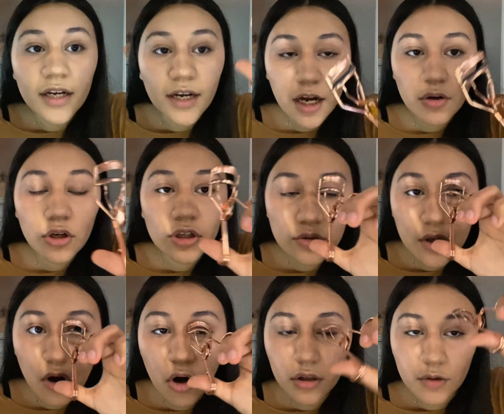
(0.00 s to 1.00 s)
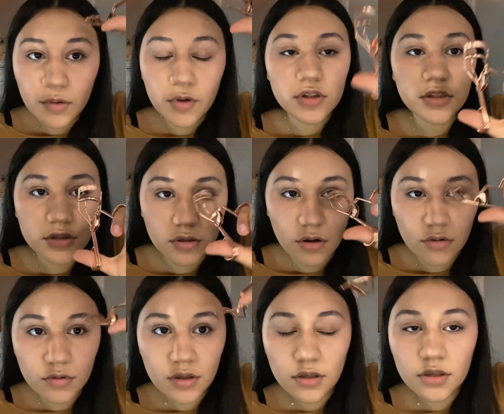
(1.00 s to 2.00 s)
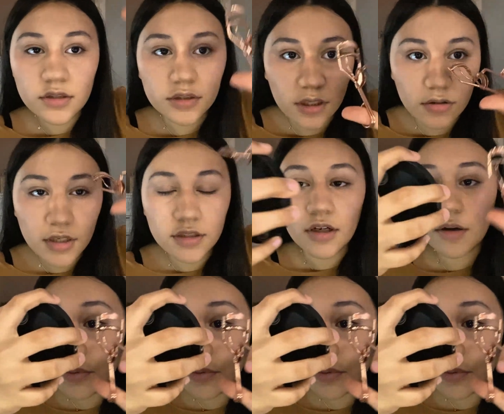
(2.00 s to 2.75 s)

now you're gonna do it all in one motion. So go down and then up.